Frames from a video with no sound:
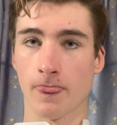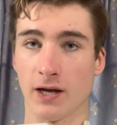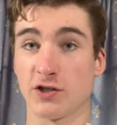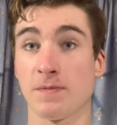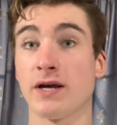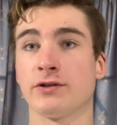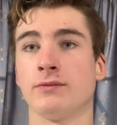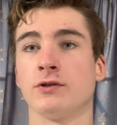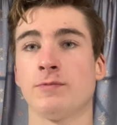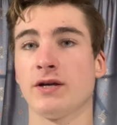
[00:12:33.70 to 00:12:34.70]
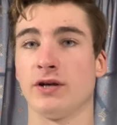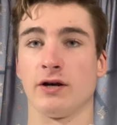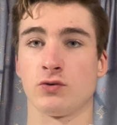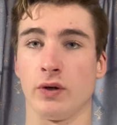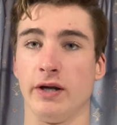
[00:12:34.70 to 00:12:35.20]
And
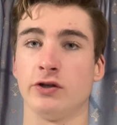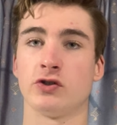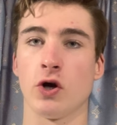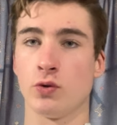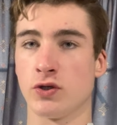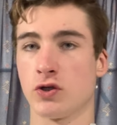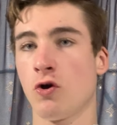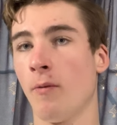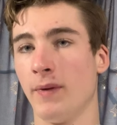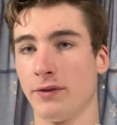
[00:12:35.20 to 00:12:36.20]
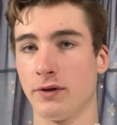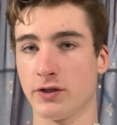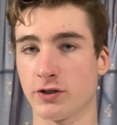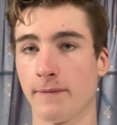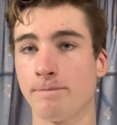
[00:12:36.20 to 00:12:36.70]
SpaceX really has chosen to combat
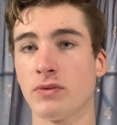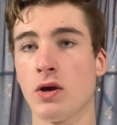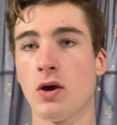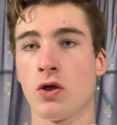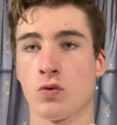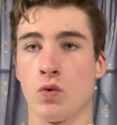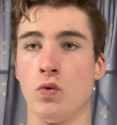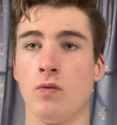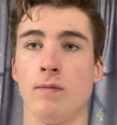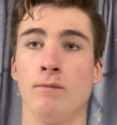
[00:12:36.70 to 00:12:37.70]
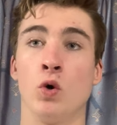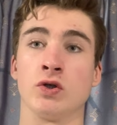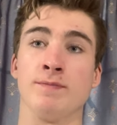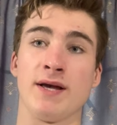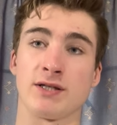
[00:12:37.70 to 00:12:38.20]
this through more
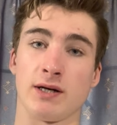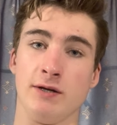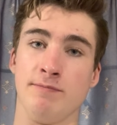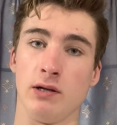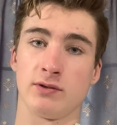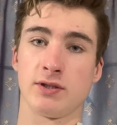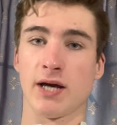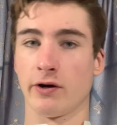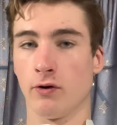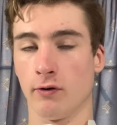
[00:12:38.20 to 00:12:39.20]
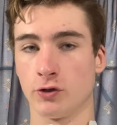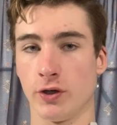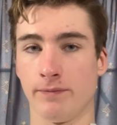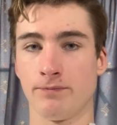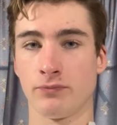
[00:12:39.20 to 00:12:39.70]
domestically built
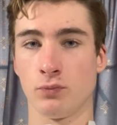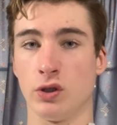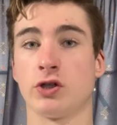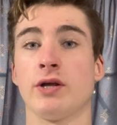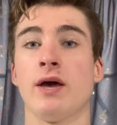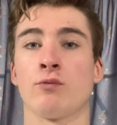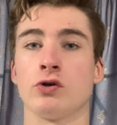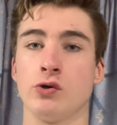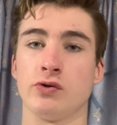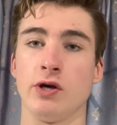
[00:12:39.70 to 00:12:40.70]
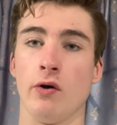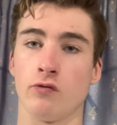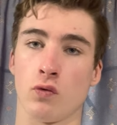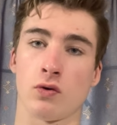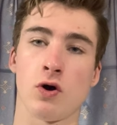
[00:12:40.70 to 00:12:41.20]
technology, which can then reduce the
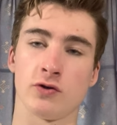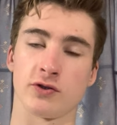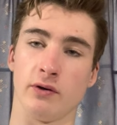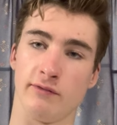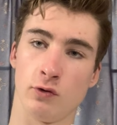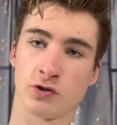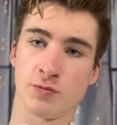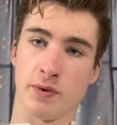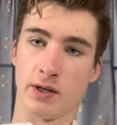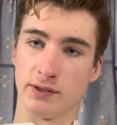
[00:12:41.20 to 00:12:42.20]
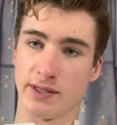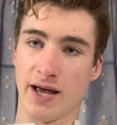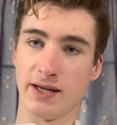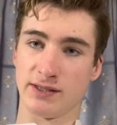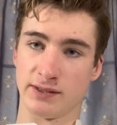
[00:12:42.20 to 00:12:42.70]
overall cost of launch because
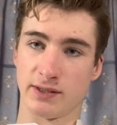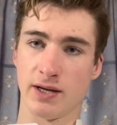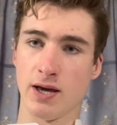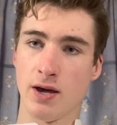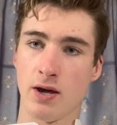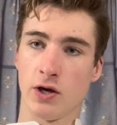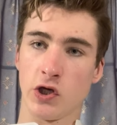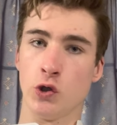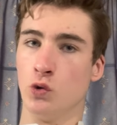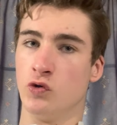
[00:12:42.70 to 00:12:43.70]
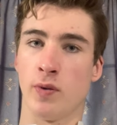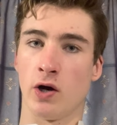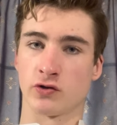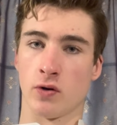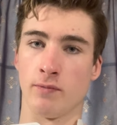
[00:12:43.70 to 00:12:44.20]
there isn't huge
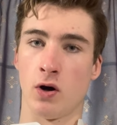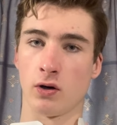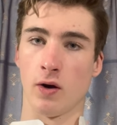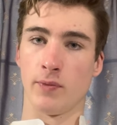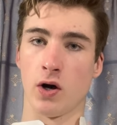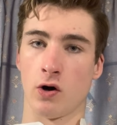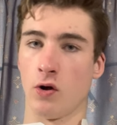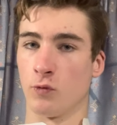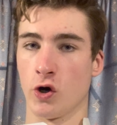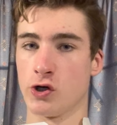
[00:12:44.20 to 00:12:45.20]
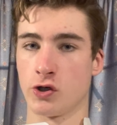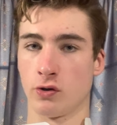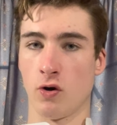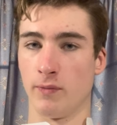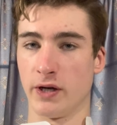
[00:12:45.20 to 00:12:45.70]
passed on markup
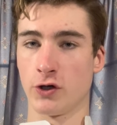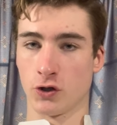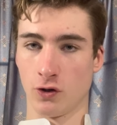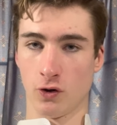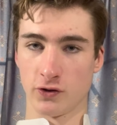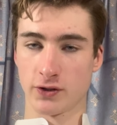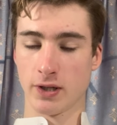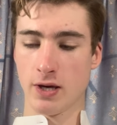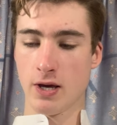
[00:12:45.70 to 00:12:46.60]
agglomeration combination cost.